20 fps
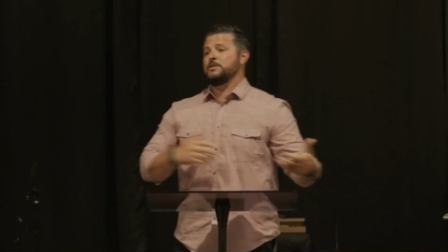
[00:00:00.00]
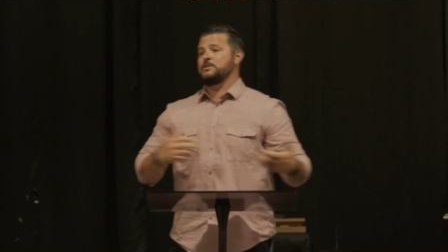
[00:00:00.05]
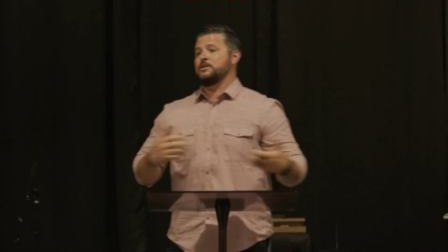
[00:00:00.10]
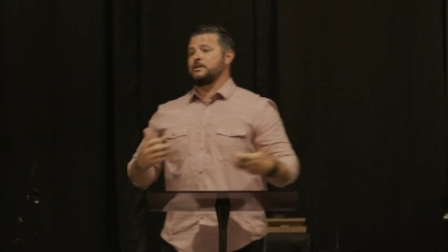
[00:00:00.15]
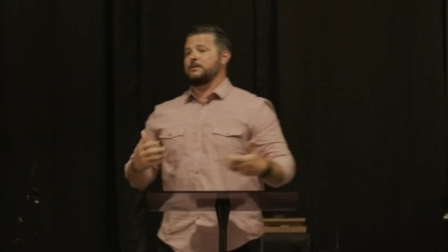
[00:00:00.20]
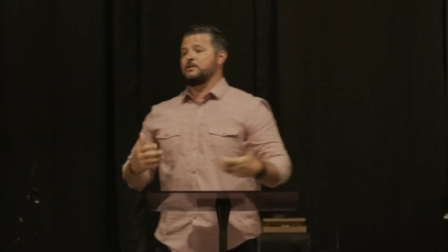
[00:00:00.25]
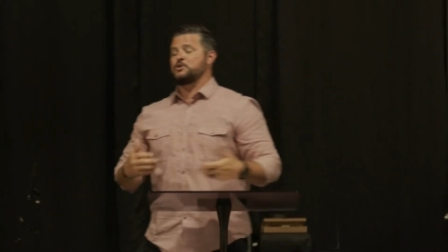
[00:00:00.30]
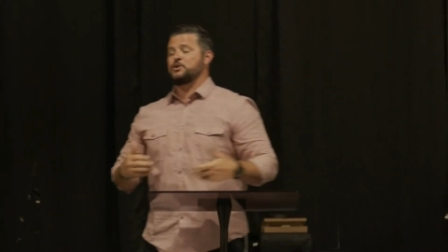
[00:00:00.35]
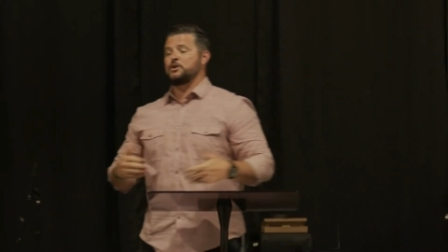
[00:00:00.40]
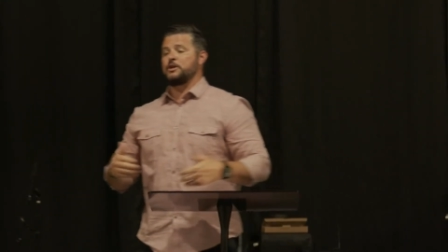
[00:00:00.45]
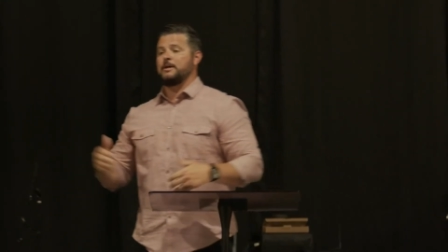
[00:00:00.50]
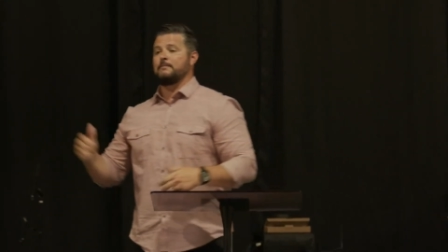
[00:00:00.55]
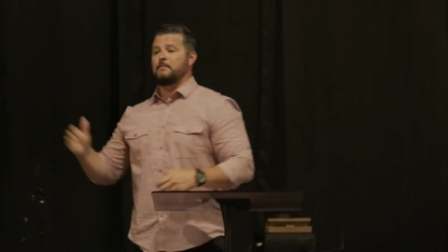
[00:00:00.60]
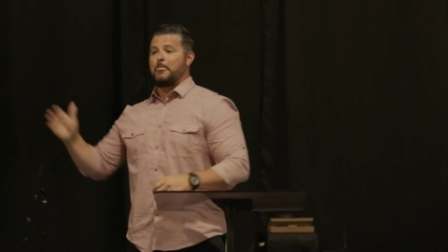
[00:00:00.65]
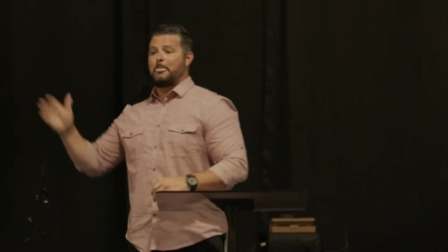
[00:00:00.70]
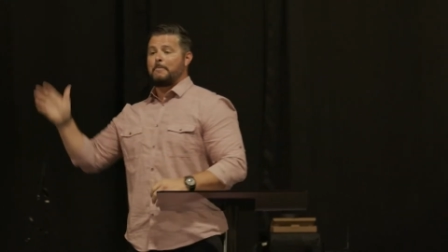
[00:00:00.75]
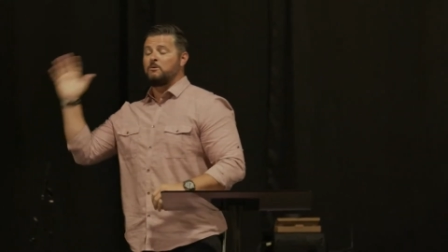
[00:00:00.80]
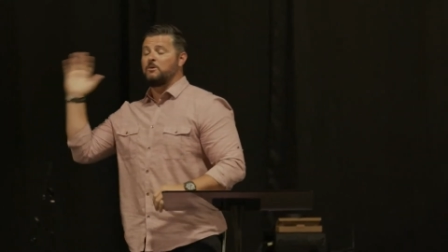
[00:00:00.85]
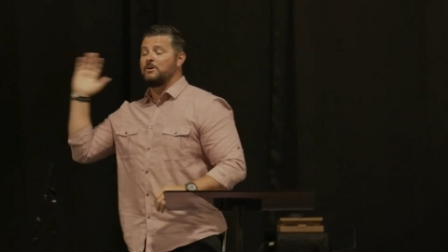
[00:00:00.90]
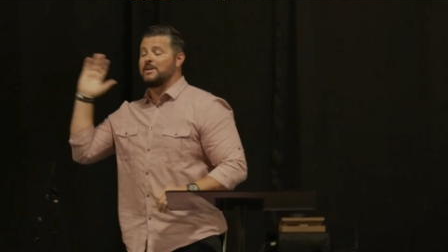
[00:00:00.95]
we took a trip.
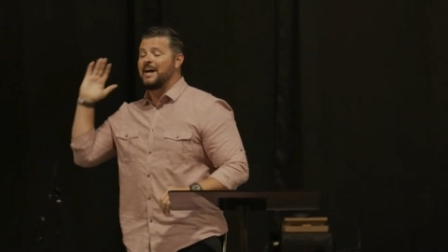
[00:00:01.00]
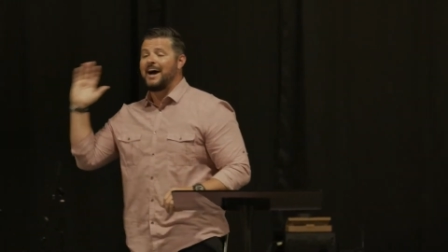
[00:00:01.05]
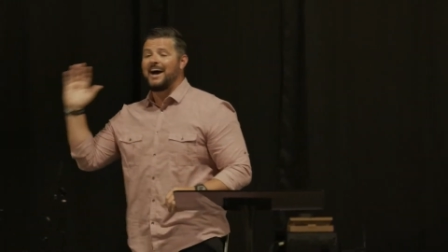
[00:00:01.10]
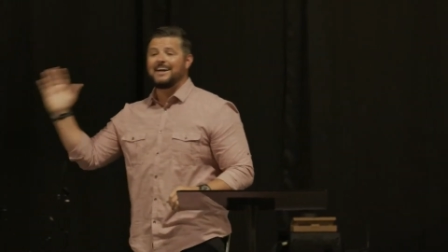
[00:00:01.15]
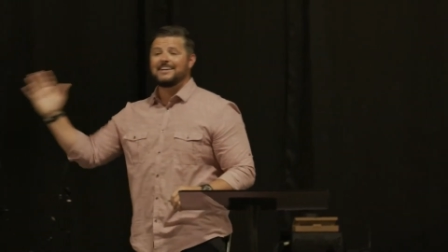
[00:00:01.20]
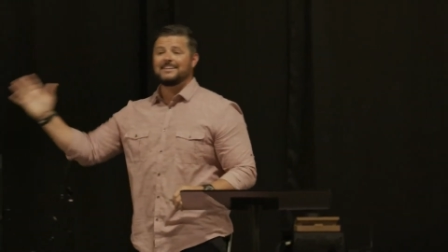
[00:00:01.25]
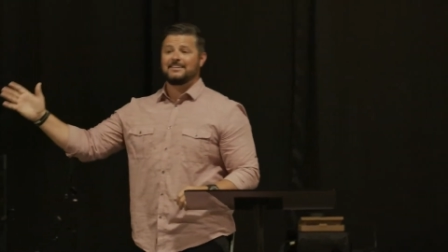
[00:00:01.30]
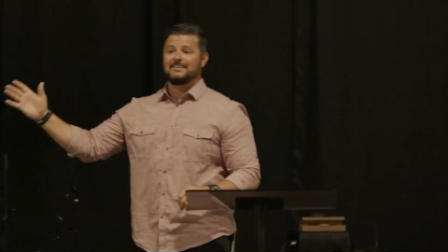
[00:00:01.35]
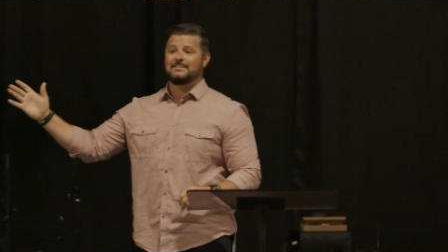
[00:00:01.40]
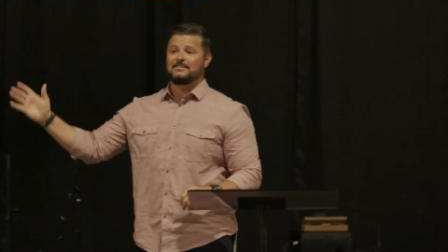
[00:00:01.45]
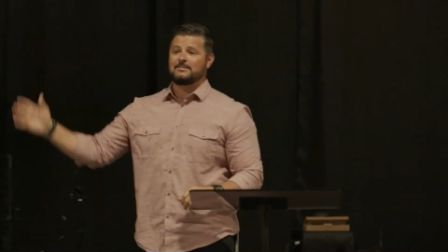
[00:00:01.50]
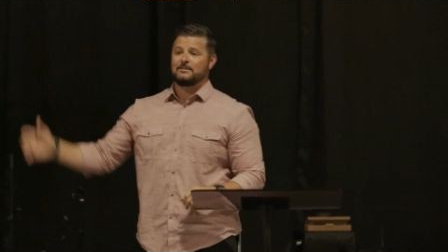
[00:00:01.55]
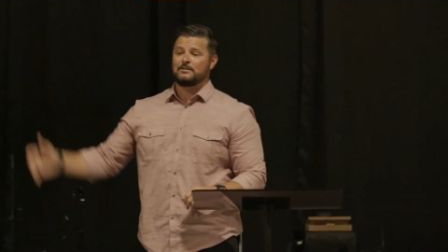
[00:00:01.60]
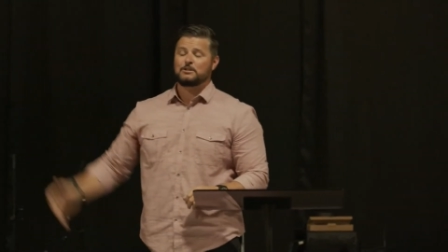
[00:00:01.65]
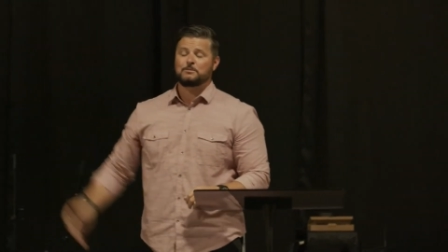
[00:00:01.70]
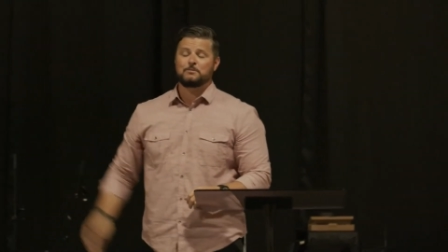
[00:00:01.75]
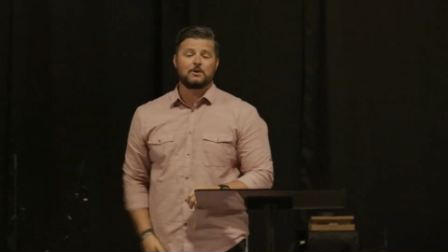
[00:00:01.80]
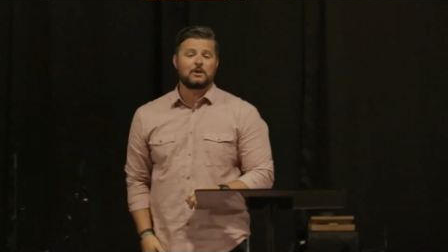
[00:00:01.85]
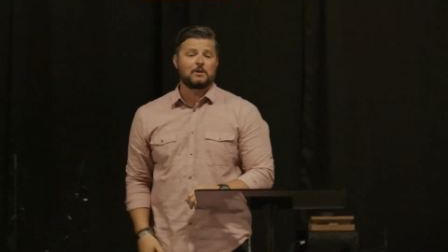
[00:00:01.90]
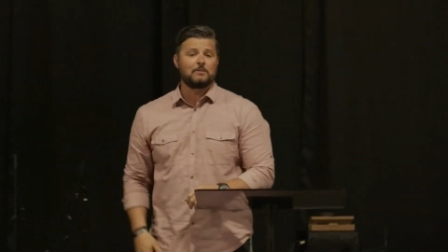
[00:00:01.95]
We went hiking
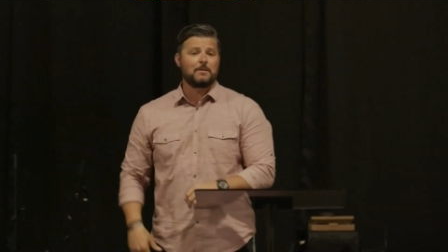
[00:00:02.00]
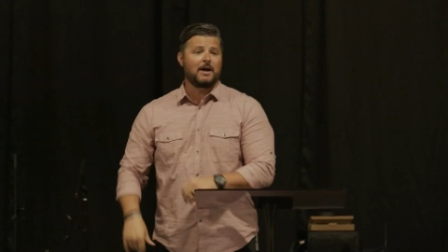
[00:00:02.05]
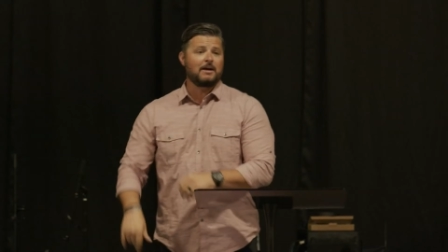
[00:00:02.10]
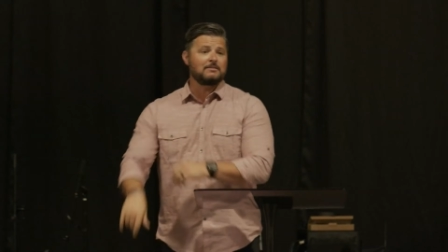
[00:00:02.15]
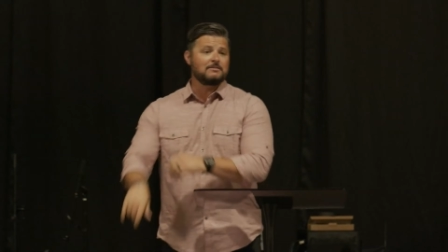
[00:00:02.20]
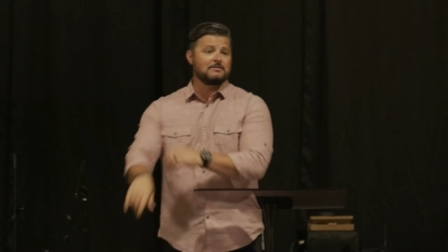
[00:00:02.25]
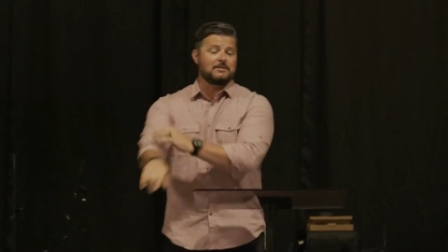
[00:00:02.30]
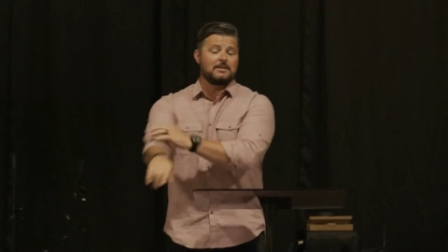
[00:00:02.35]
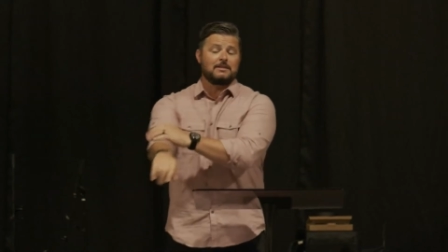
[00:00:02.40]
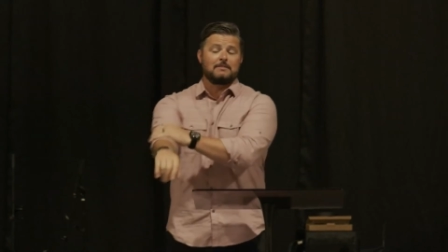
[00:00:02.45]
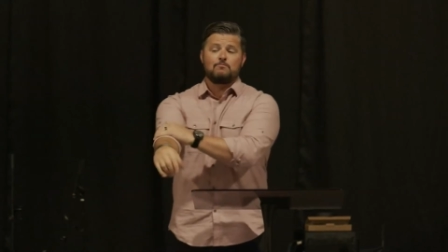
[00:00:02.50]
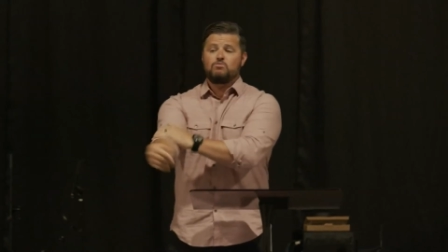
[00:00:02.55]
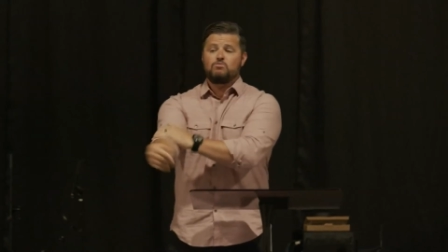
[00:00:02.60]
to the Smoky Mountains,